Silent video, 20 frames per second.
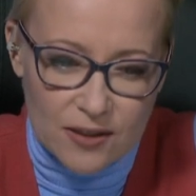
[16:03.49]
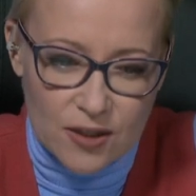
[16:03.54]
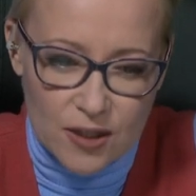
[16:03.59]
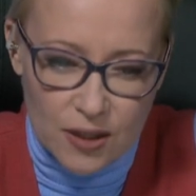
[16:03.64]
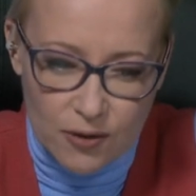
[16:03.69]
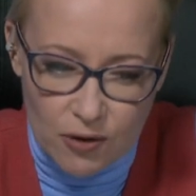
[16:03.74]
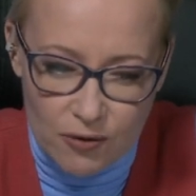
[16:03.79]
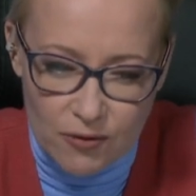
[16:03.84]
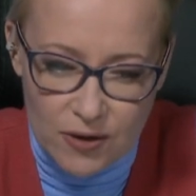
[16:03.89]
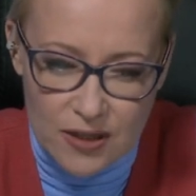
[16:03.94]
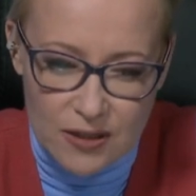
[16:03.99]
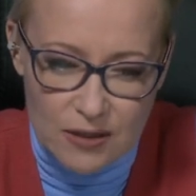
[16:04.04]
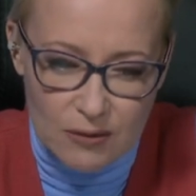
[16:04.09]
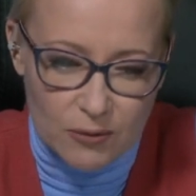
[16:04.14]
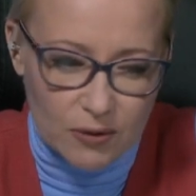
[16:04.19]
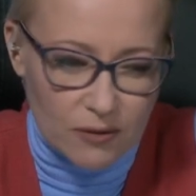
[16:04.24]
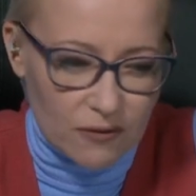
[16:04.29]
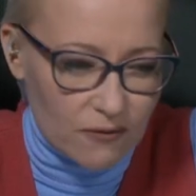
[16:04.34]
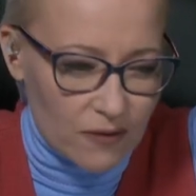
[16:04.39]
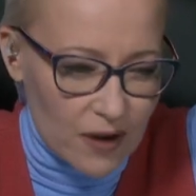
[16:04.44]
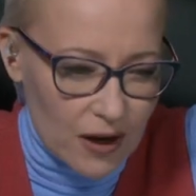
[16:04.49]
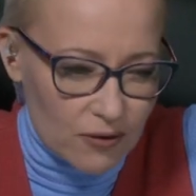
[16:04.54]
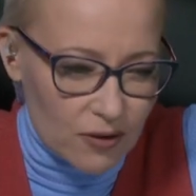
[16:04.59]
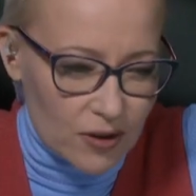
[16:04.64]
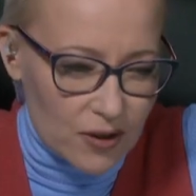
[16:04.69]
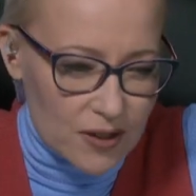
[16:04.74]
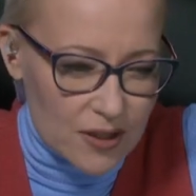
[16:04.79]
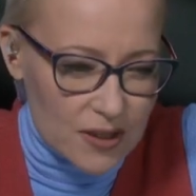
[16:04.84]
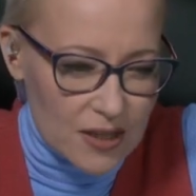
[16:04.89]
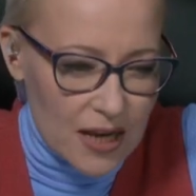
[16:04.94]
terrorism and
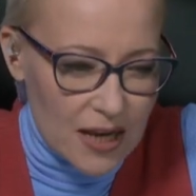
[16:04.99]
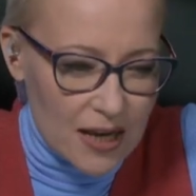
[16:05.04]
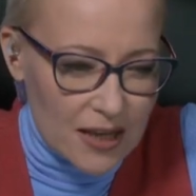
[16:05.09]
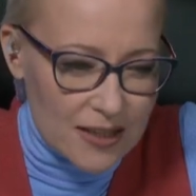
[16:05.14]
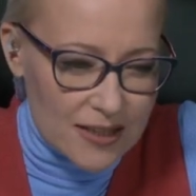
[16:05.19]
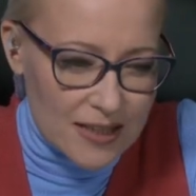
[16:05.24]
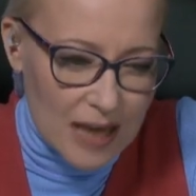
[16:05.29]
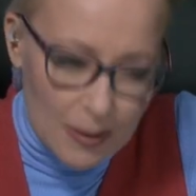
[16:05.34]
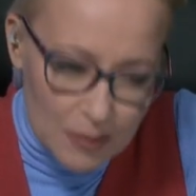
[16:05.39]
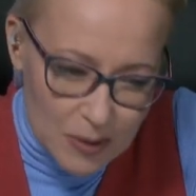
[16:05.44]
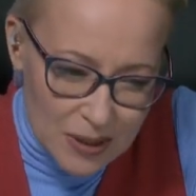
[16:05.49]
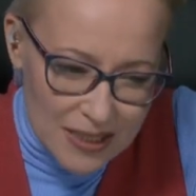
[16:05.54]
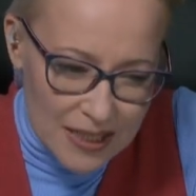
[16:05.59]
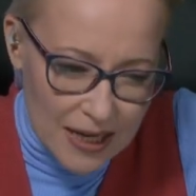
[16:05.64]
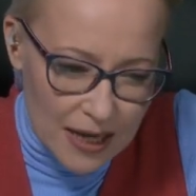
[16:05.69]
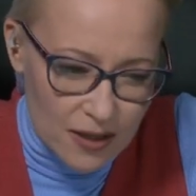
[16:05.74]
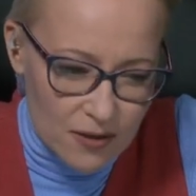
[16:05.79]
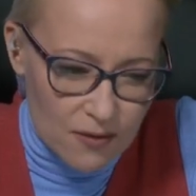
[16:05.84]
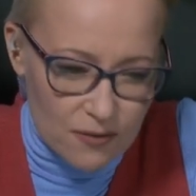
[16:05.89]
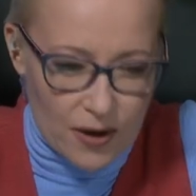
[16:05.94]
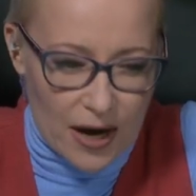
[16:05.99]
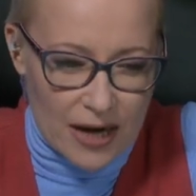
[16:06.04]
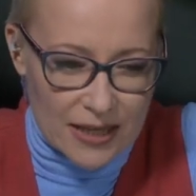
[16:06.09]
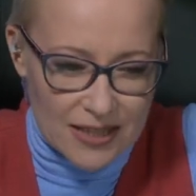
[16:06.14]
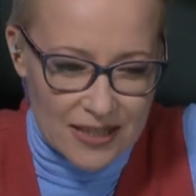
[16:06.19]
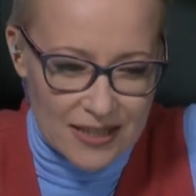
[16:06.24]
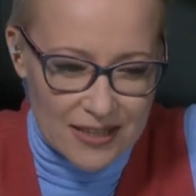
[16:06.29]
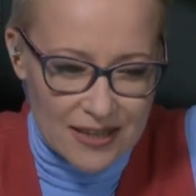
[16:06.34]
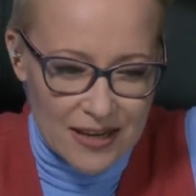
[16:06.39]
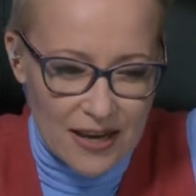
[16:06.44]
various sub-state
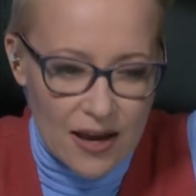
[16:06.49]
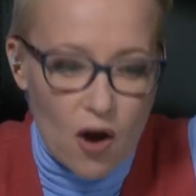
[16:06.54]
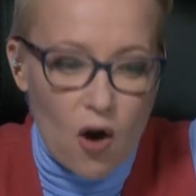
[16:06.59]
threats.